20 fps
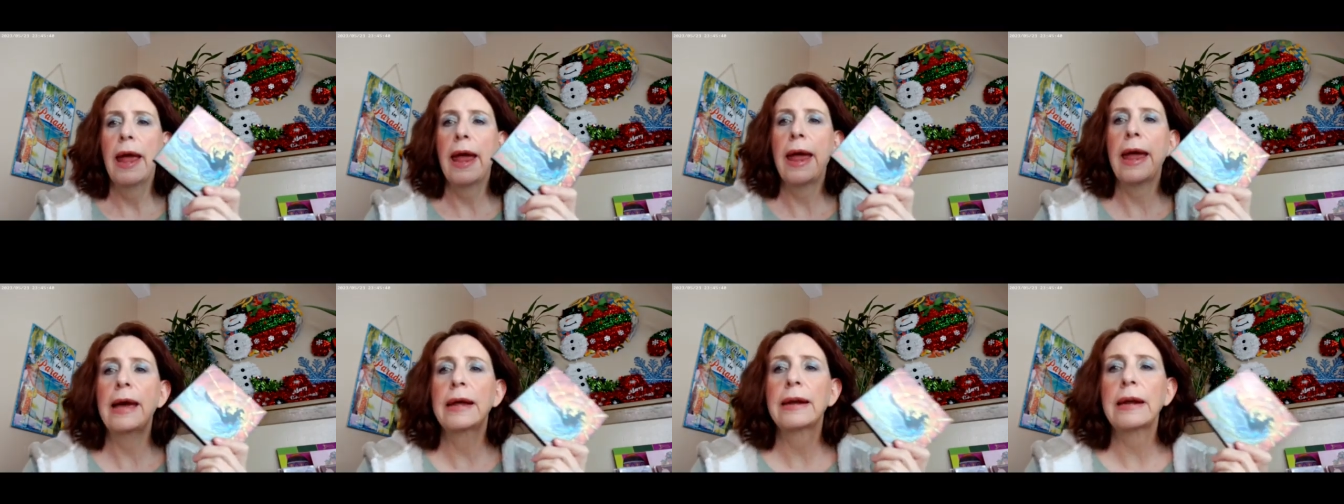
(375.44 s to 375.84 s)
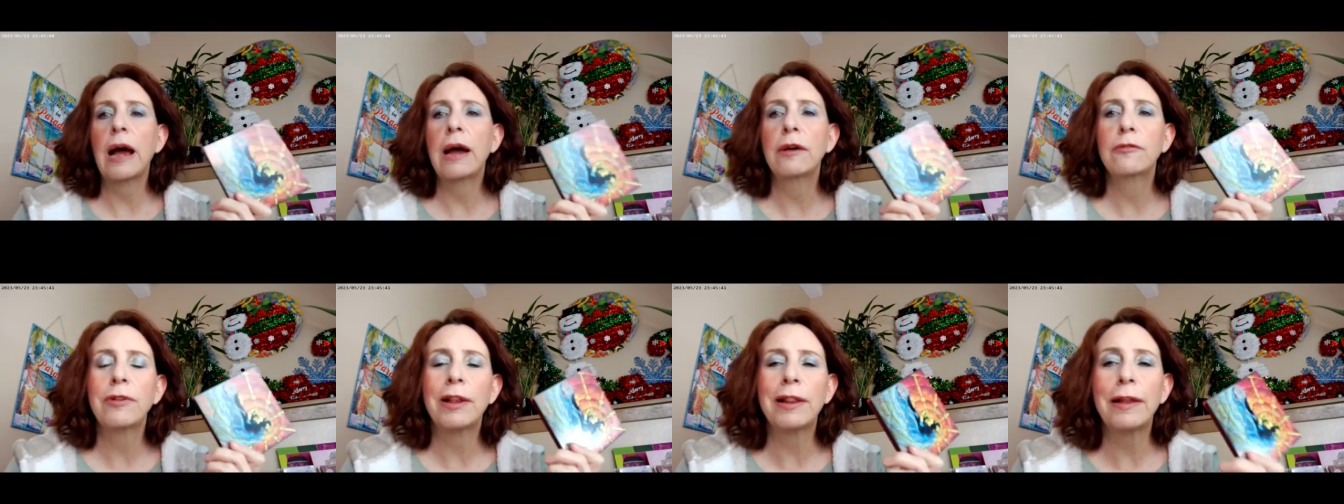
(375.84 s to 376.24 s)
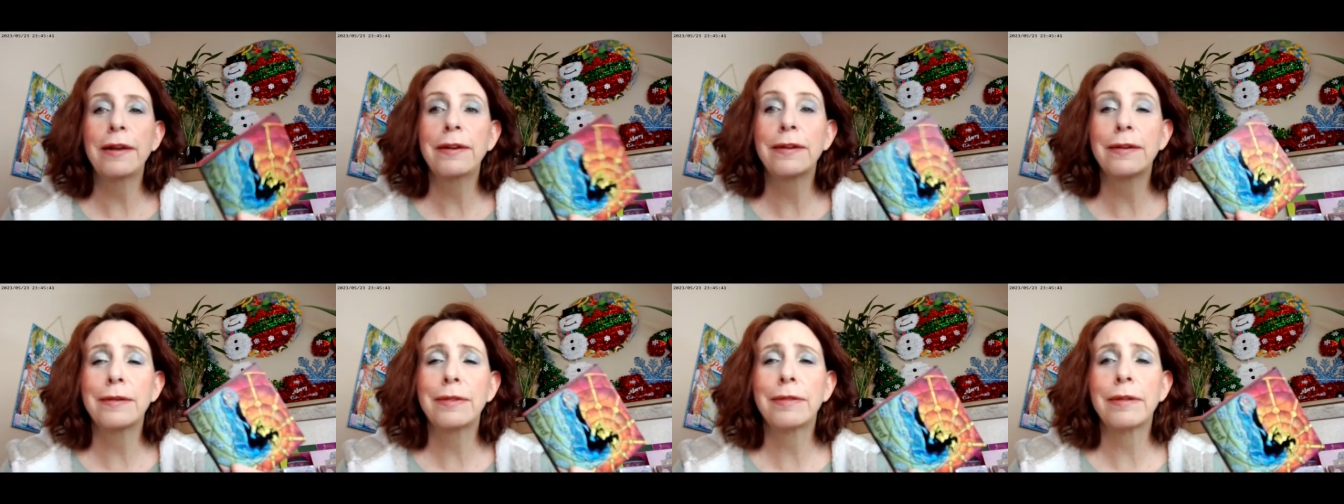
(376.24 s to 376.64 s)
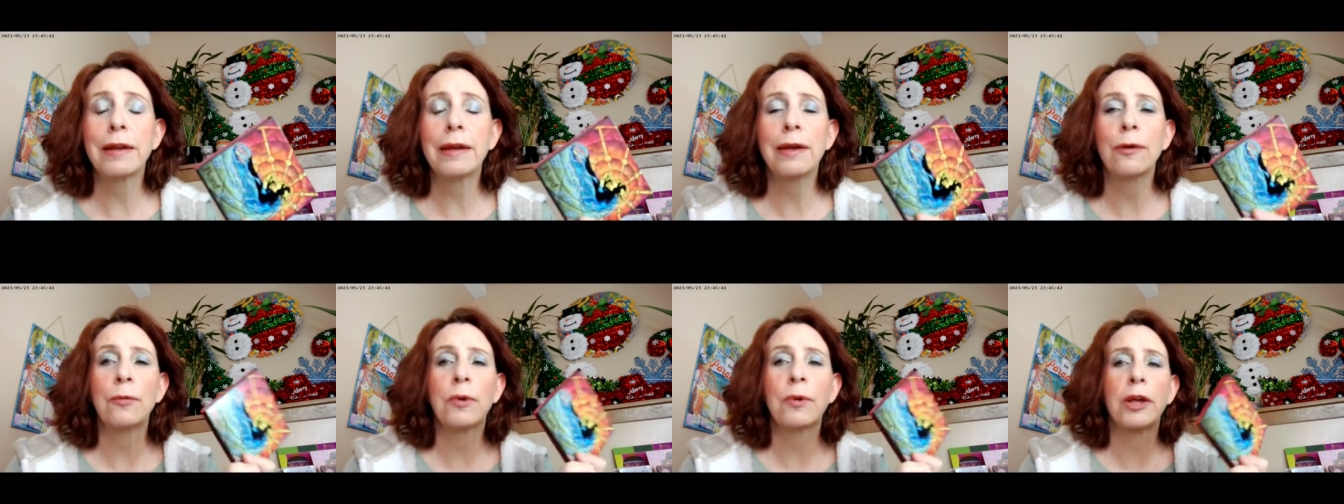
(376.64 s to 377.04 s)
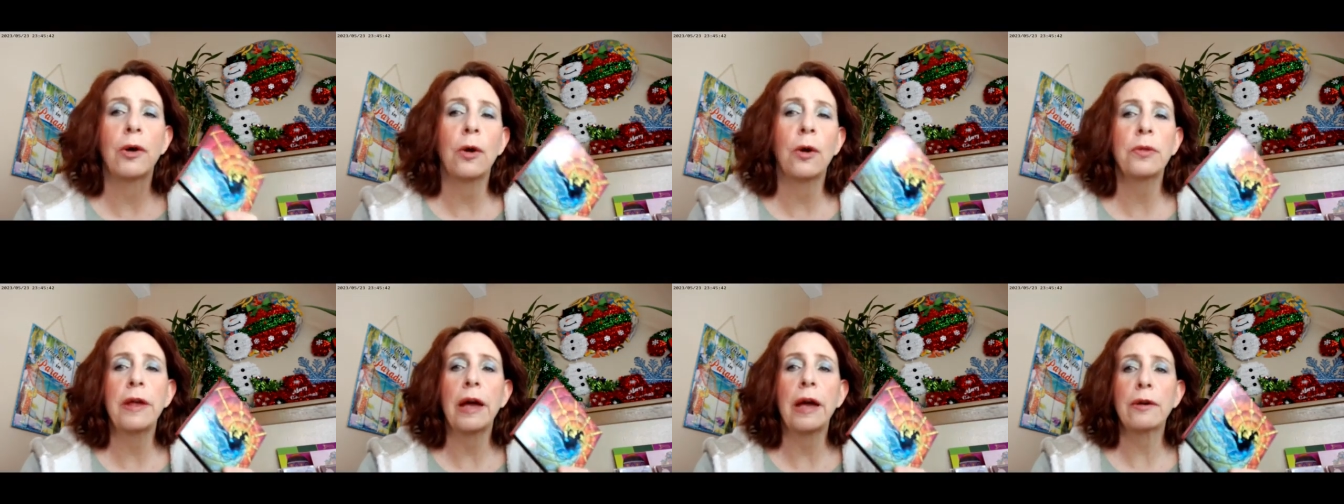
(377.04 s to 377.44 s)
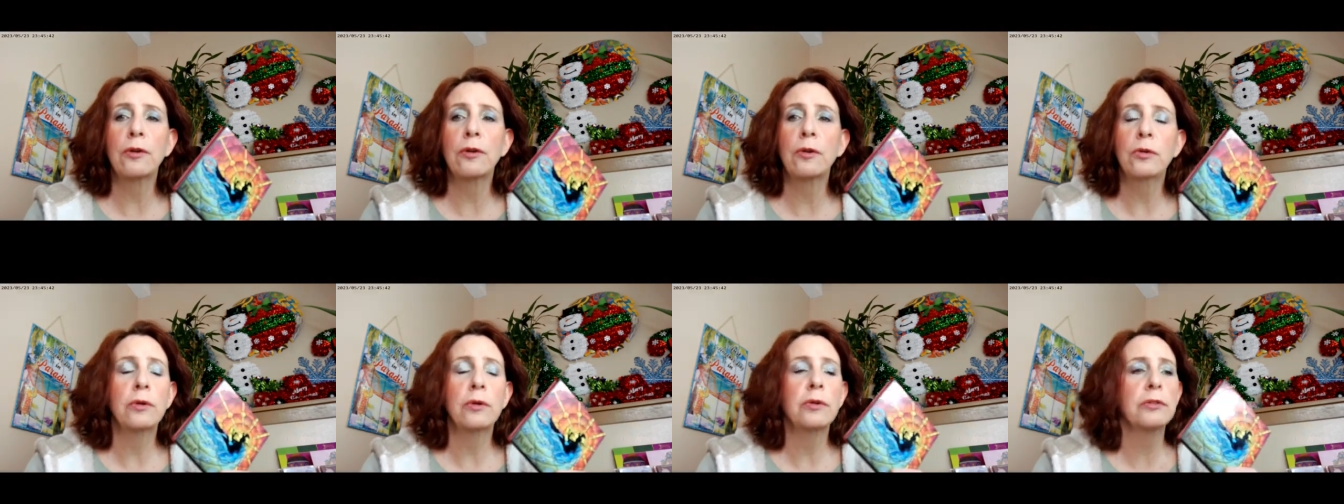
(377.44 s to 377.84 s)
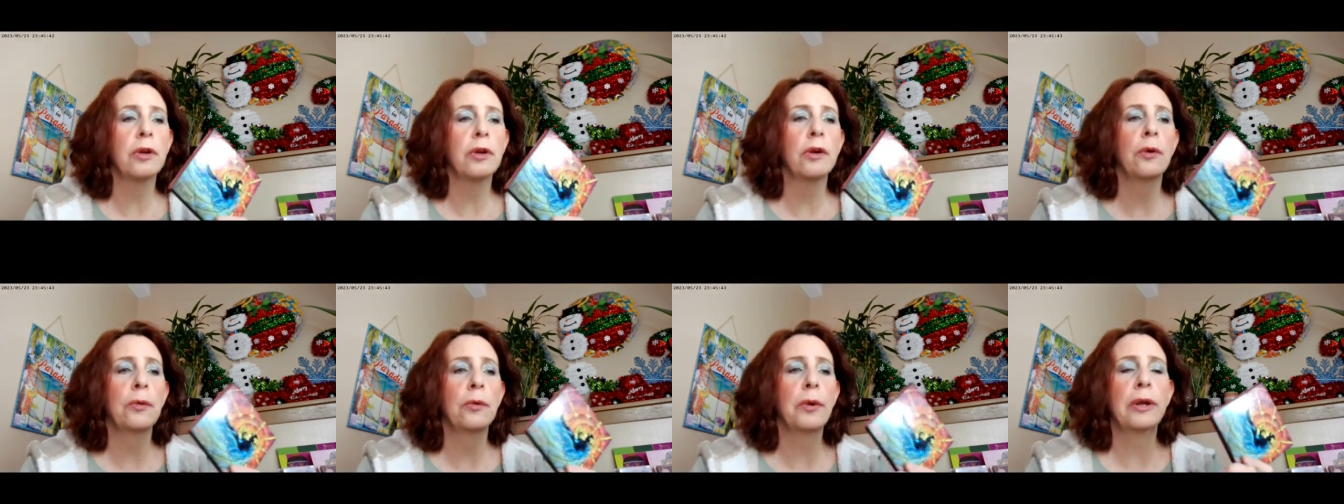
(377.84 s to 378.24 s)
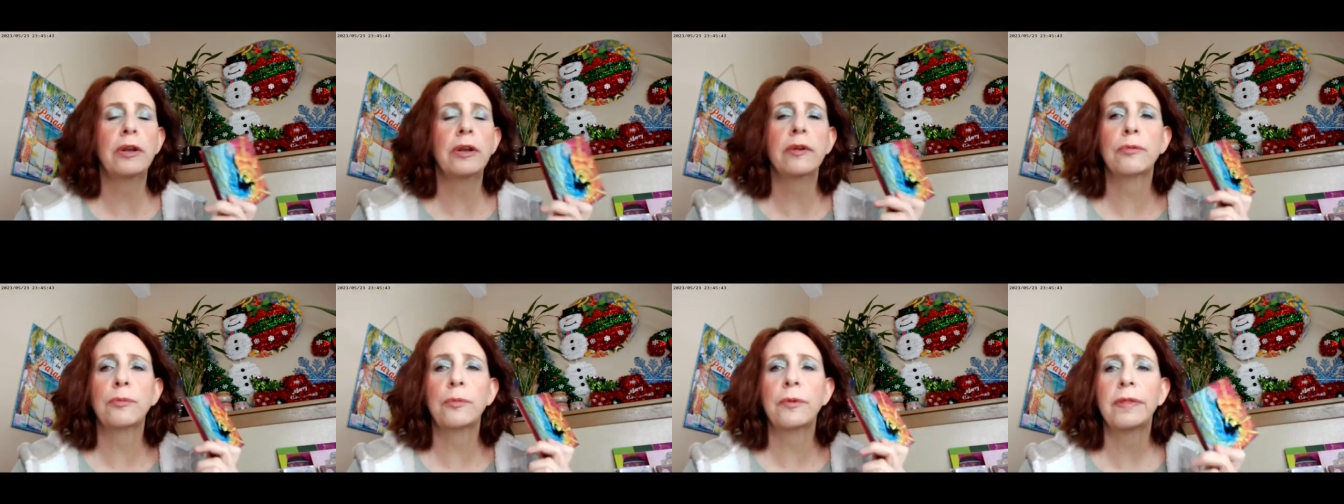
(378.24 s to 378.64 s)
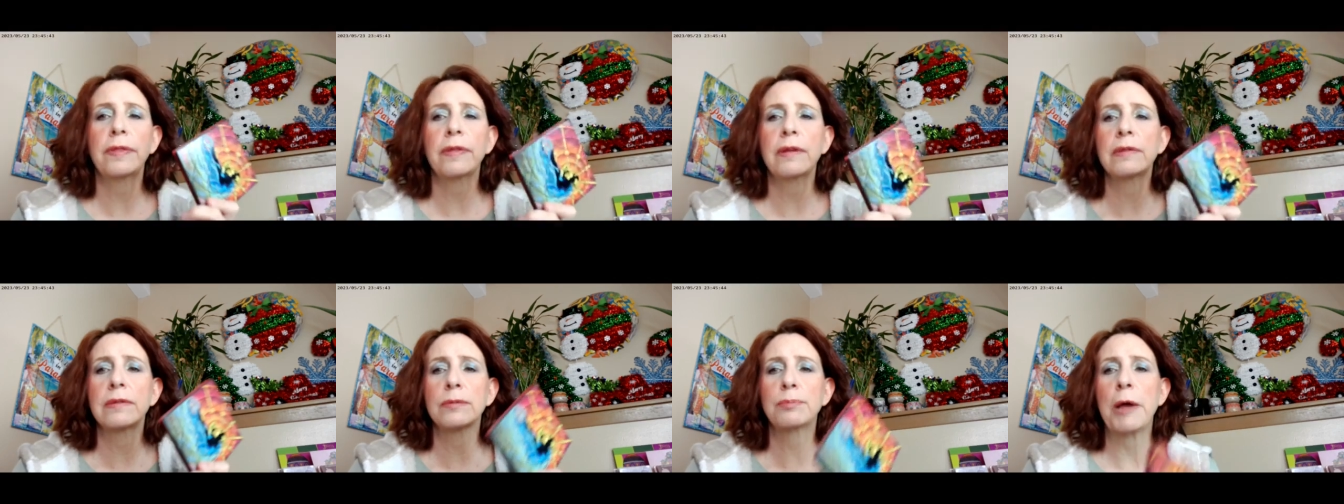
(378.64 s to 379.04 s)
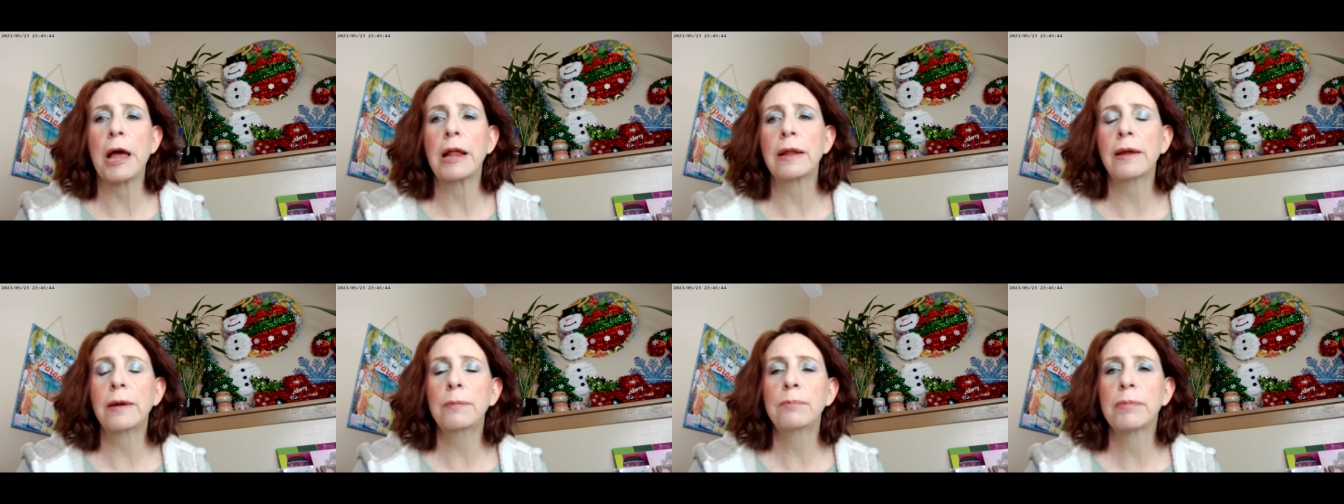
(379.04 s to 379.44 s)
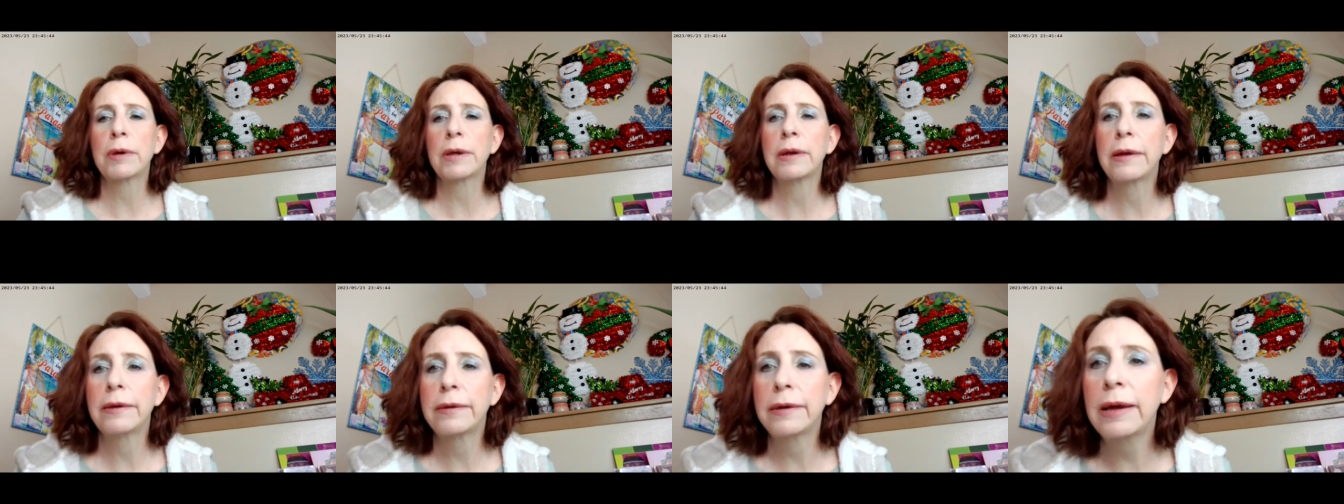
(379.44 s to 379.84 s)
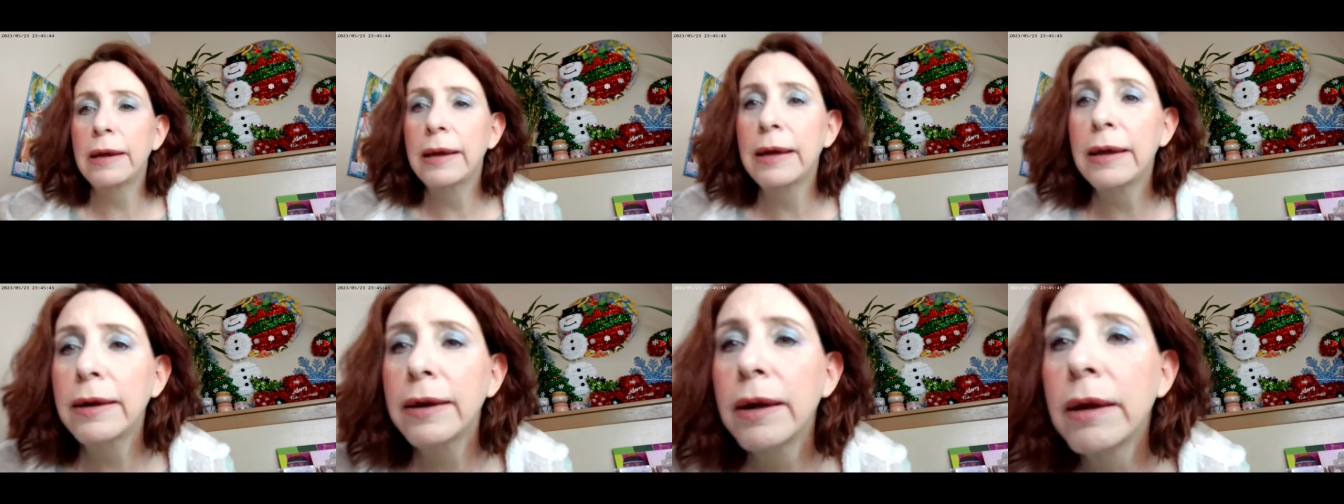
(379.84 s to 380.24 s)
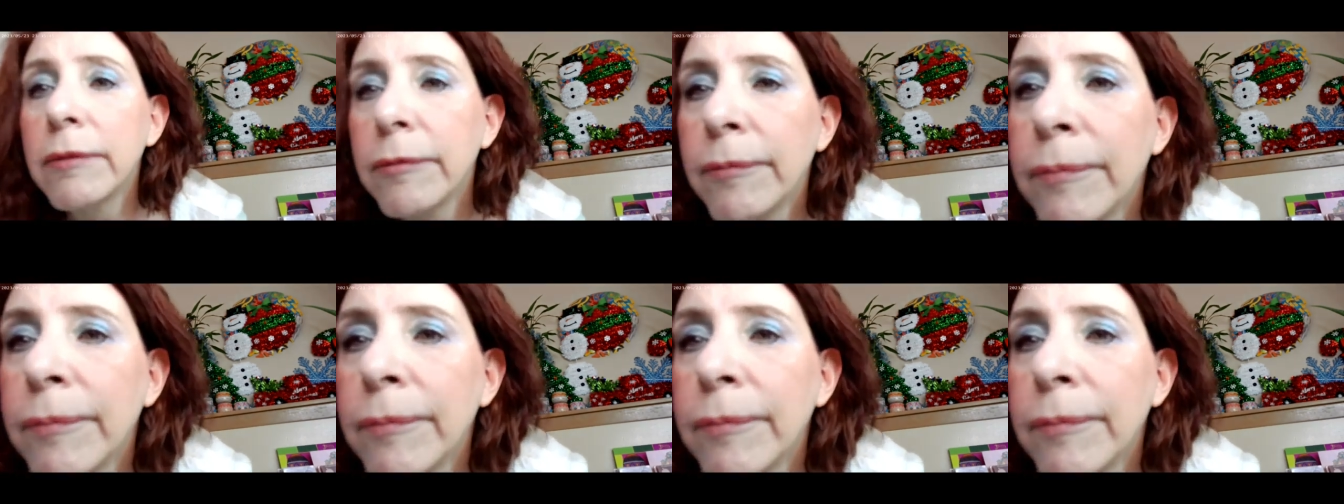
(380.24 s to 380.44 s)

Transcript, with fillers: and I really didn't think it would go that cool toned with this palette, but it did.